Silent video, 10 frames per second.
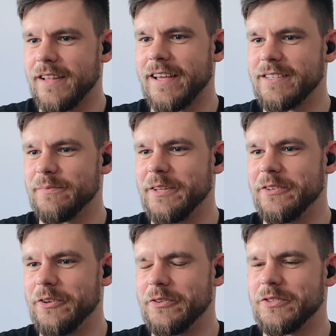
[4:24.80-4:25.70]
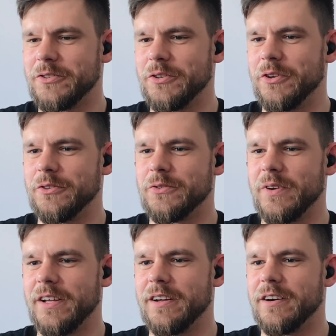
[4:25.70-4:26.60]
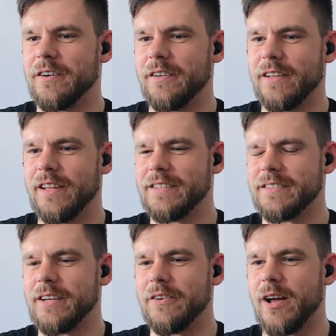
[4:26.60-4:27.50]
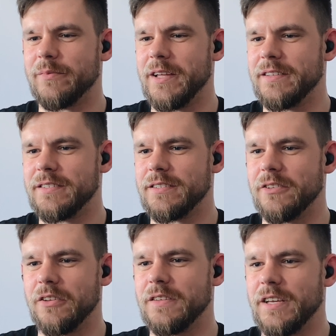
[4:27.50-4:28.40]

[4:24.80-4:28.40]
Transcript: that has been used to trigger the necessary updates, not